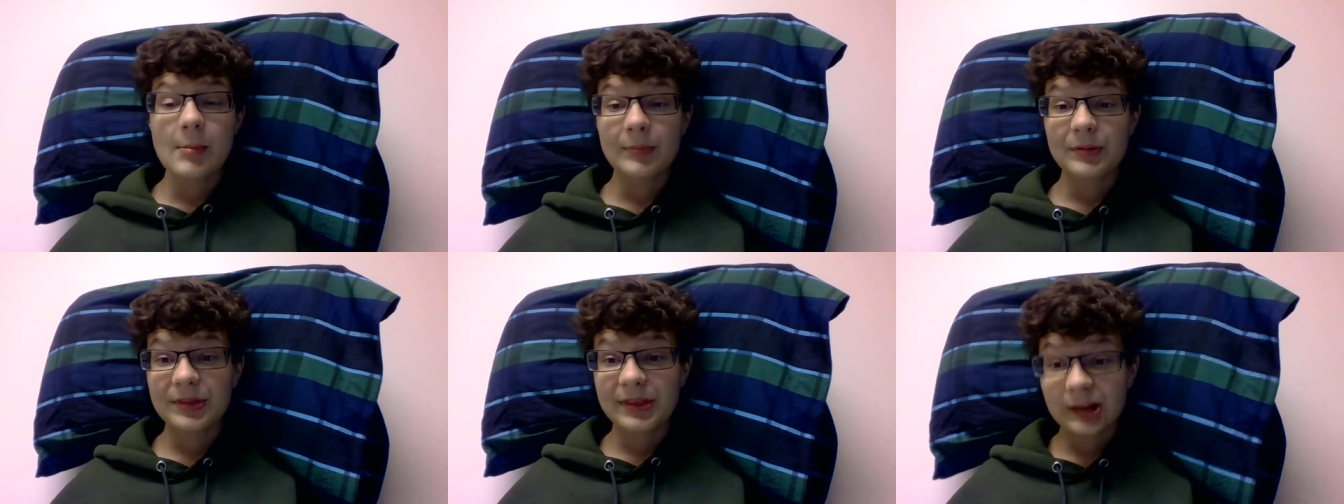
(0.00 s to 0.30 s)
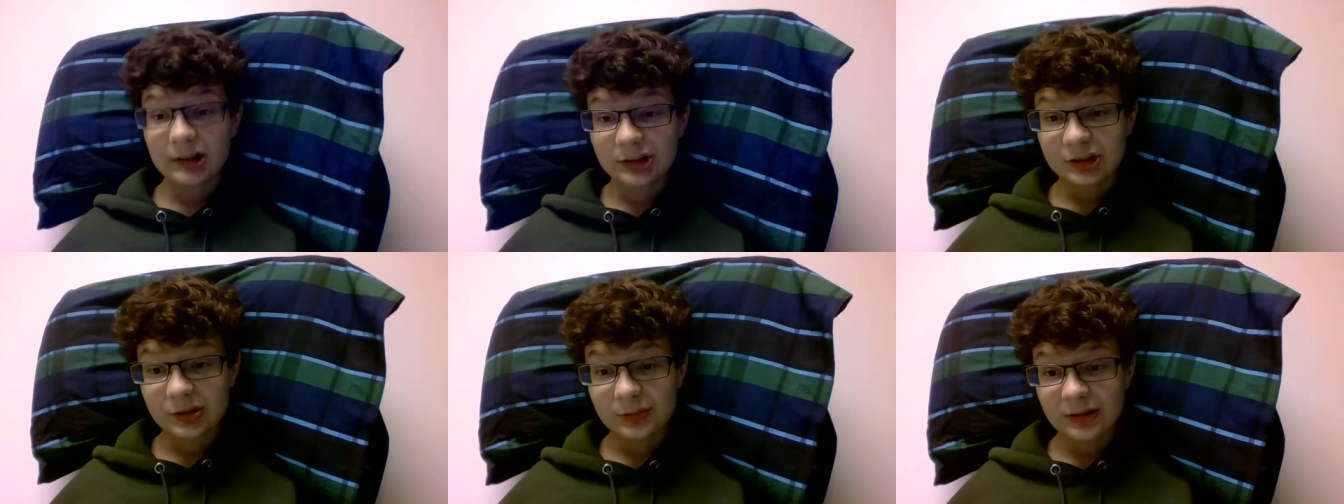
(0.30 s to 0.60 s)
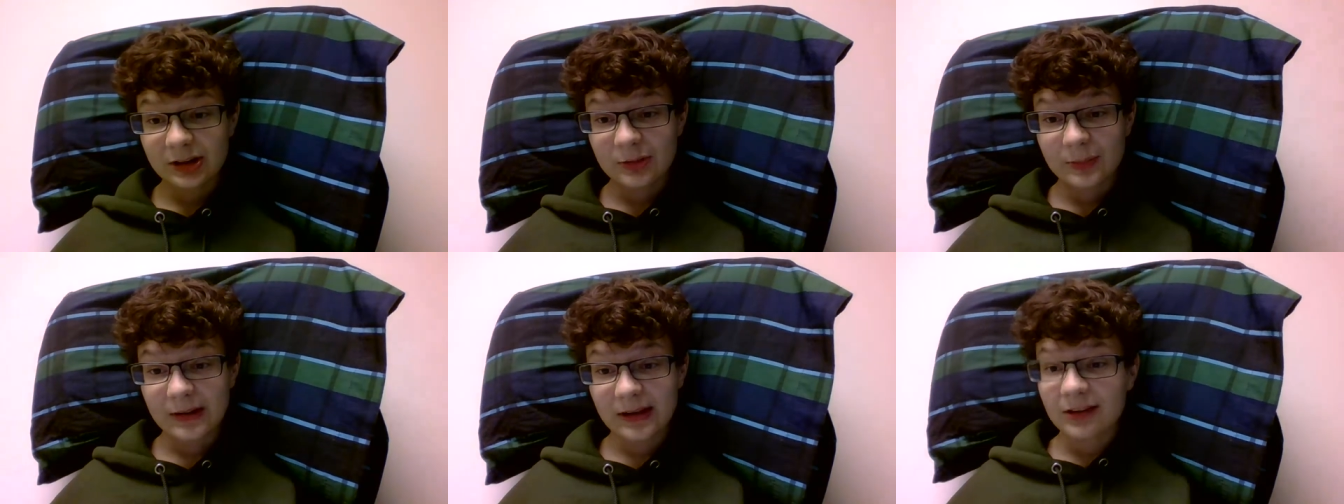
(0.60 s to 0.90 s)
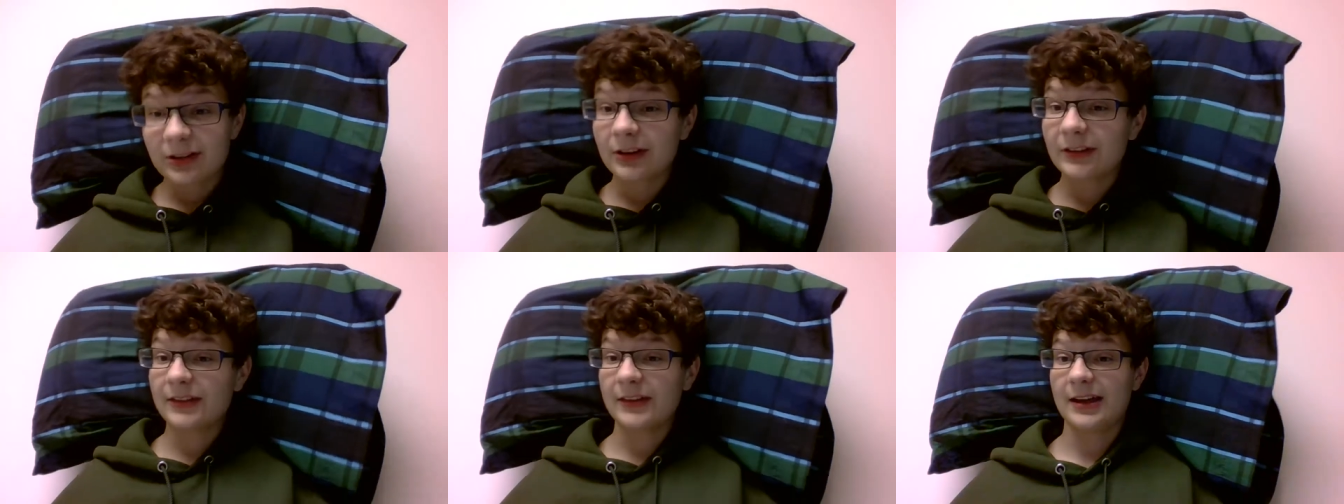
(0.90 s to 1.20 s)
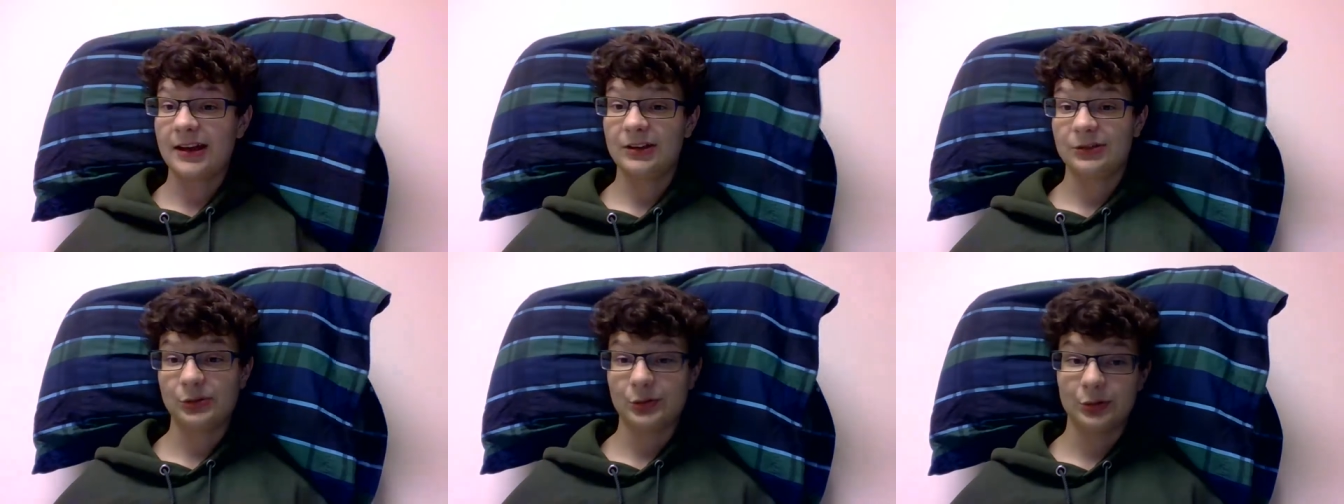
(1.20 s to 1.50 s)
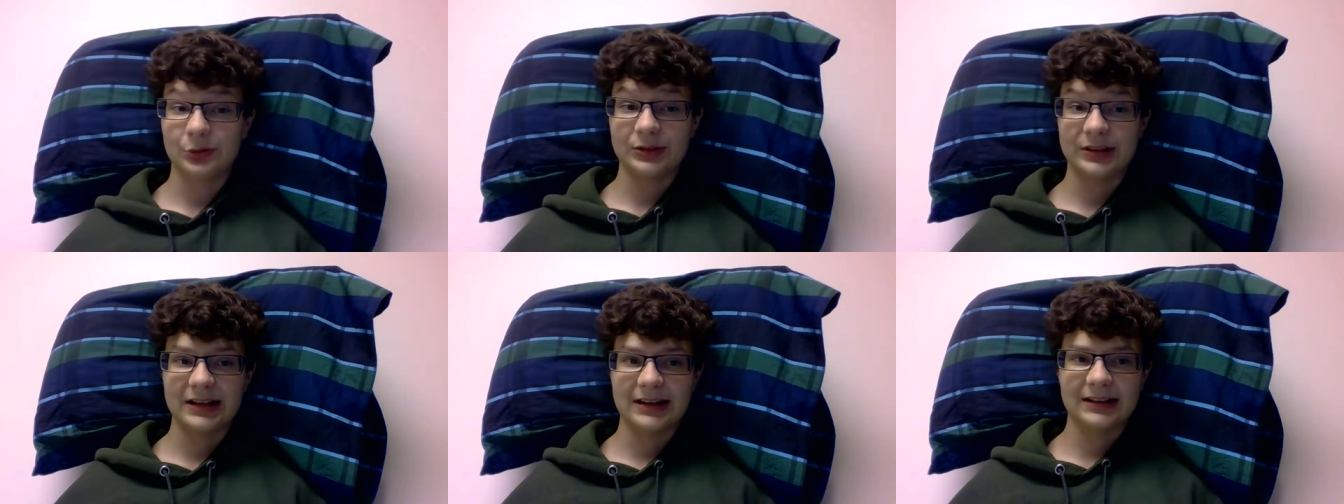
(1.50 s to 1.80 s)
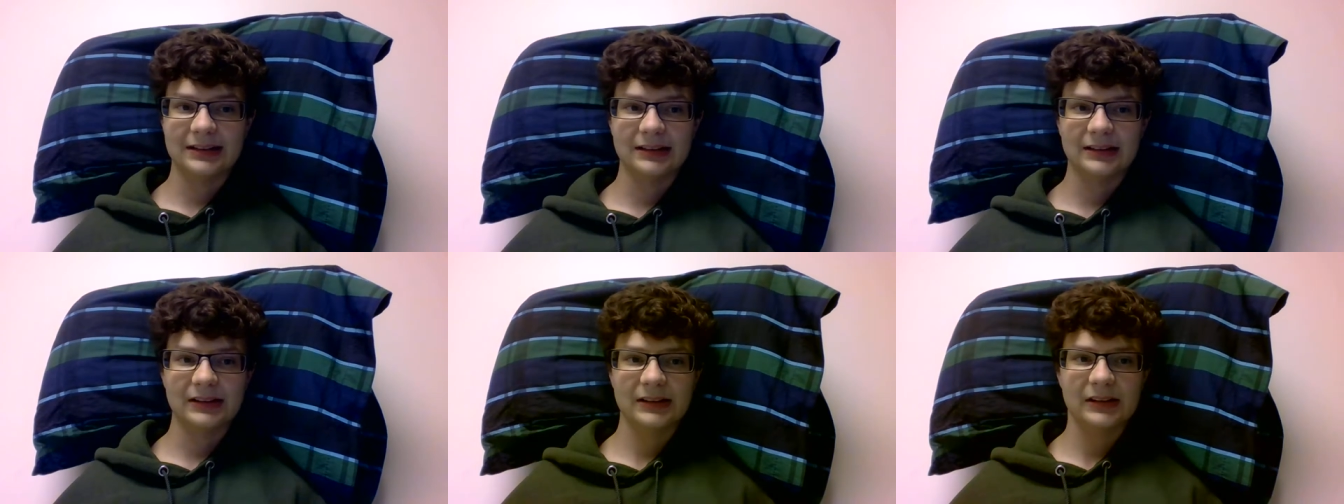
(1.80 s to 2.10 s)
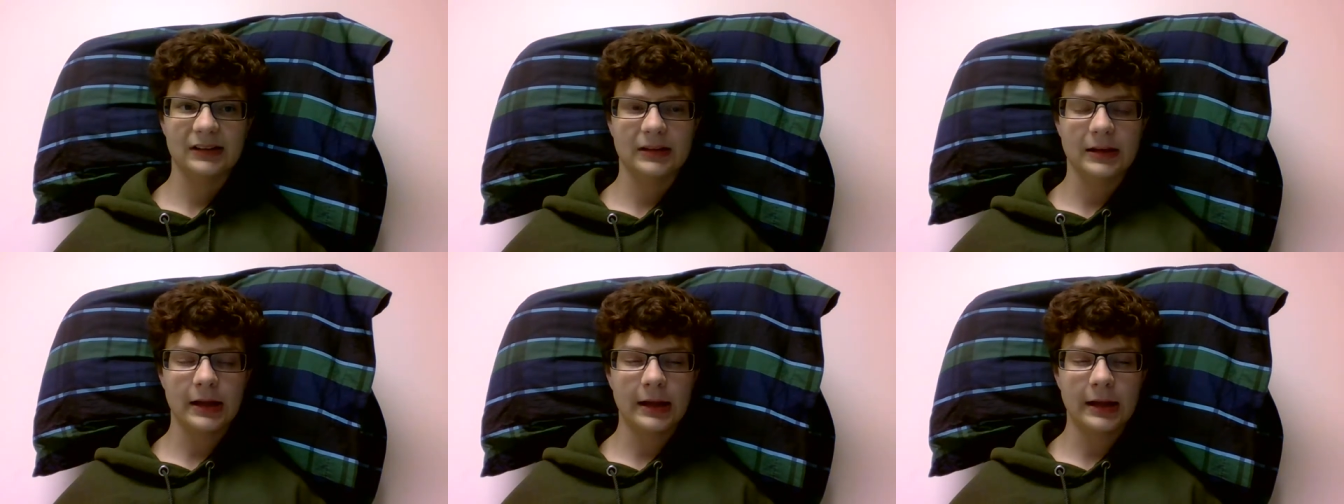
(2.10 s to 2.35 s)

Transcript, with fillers: But then she meets Peter at the high school dance,